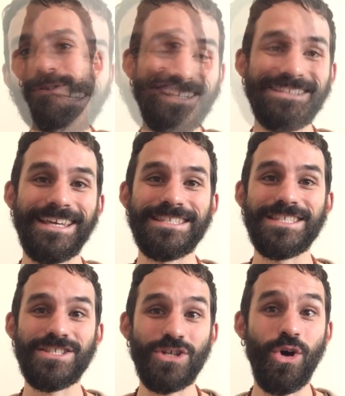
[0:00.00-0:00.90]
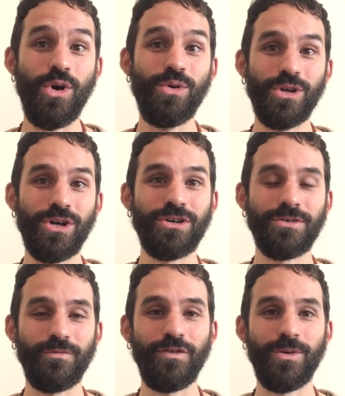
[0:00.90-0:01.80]
It takes so
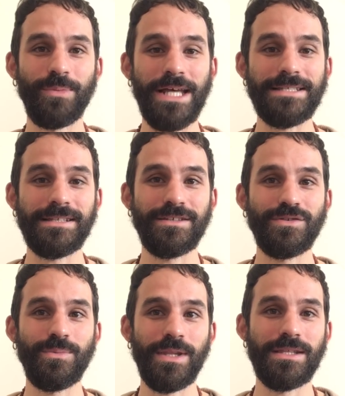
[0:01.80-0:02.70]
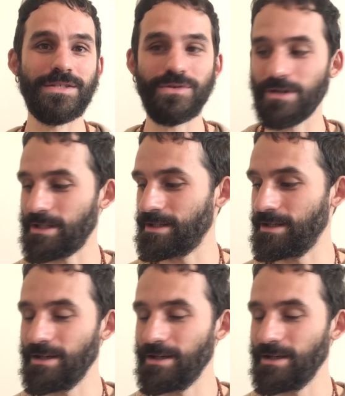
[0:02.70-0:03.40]
long for plastic to be destroyed.